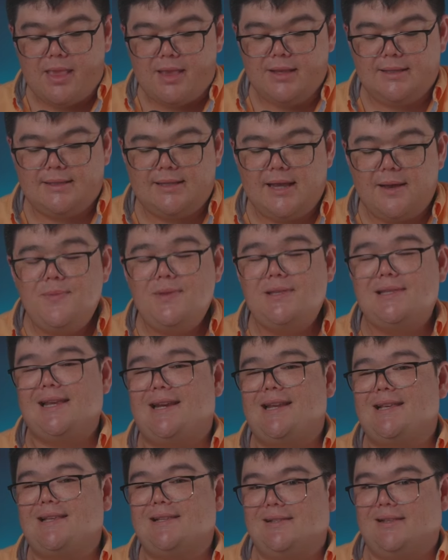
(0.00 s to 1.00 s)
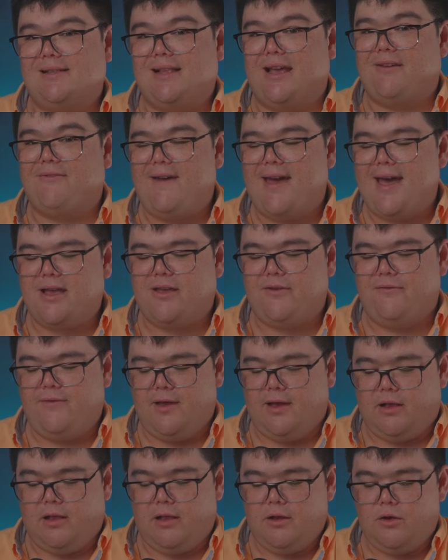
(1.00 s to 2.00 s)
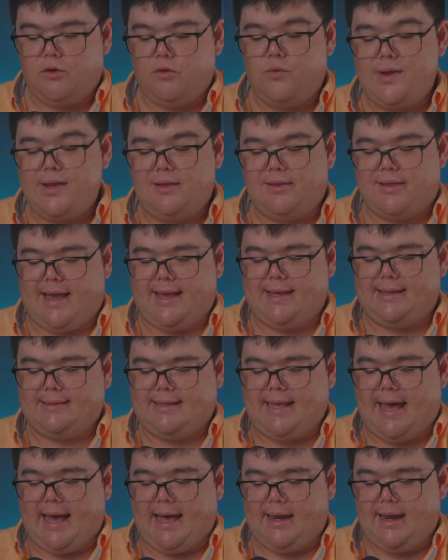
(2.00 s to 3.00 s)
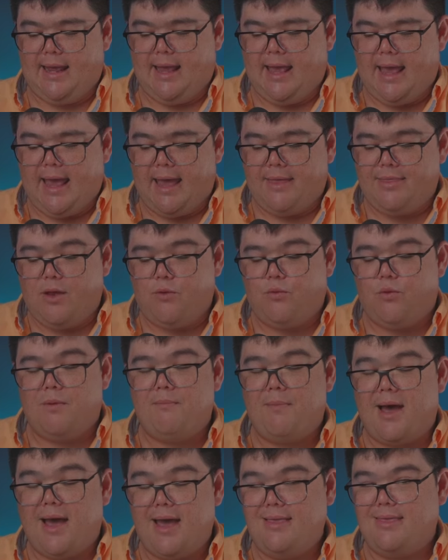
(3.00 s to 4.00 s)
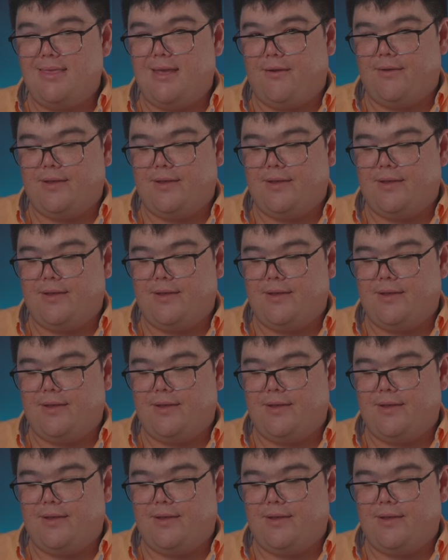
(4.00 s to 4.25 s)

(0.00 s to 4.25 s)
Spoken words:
Some cities, like Vacaville, realize that, and they remind their